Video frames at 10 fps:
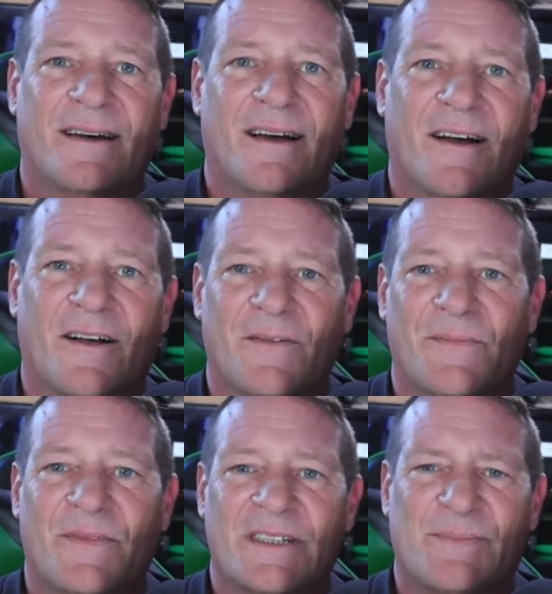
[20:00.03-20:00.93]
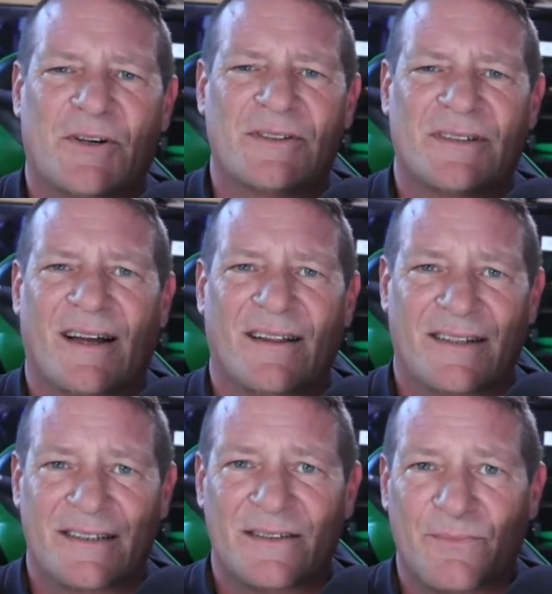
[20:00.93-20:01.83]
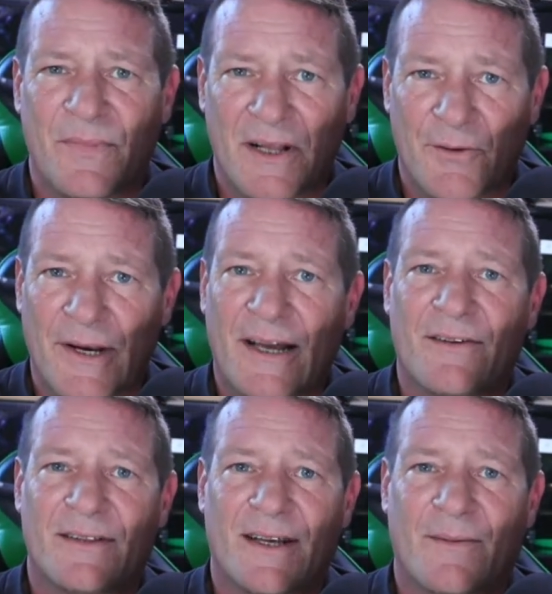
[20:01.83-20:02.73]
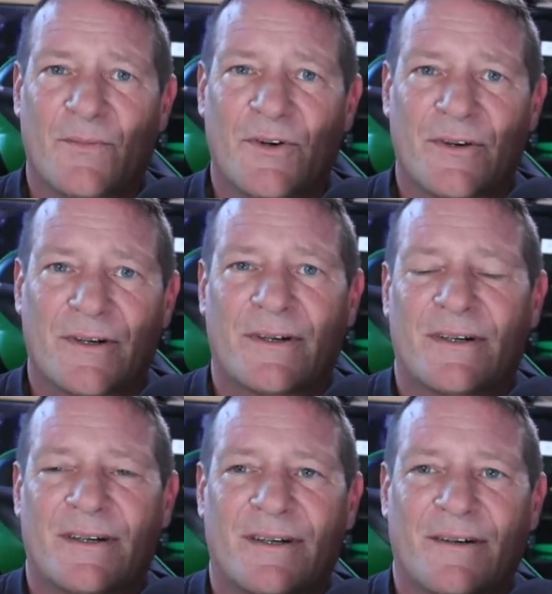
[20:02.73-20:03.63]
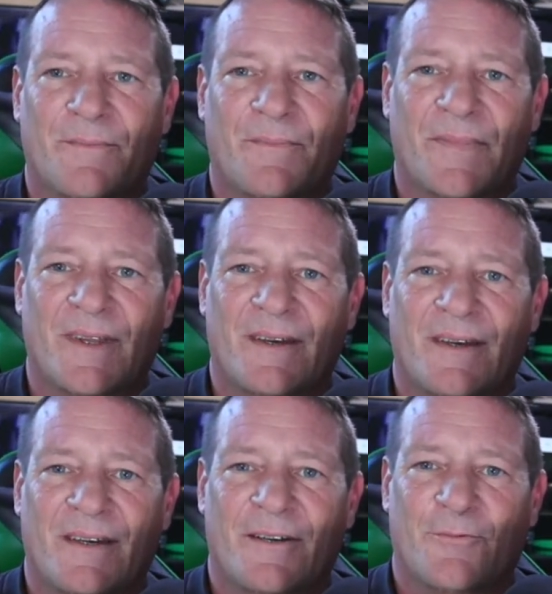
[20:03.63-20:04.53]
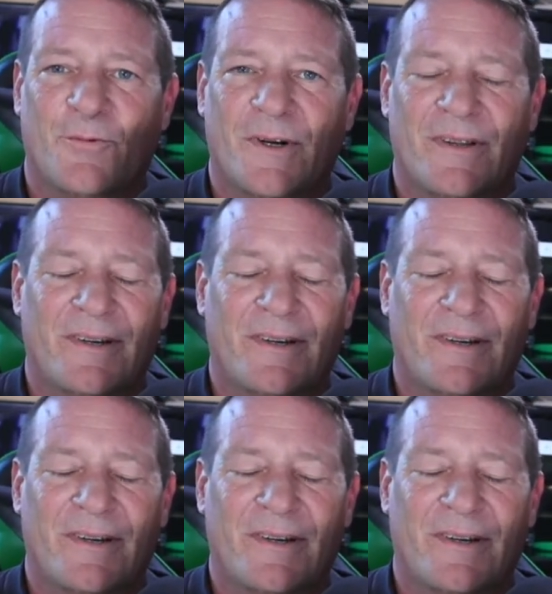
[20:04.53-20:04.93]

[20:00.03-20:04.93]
um, his personality is mellowing out a lot more. Um, really